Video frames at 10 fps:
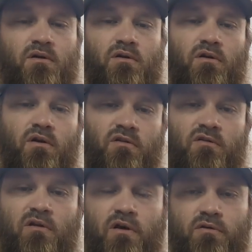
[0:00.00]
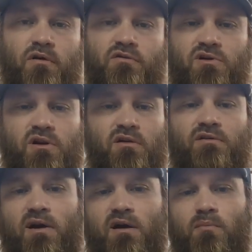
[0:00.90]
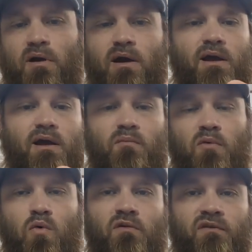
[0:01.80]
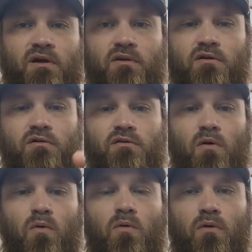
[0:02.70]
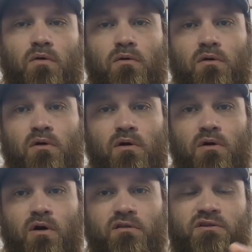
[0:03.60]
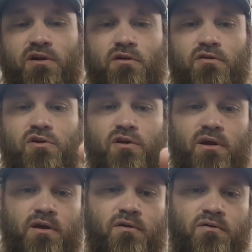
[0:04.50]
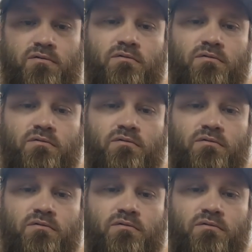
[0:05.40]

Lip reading: You can slow those jigs down by adding more feathers or a thicker chenille.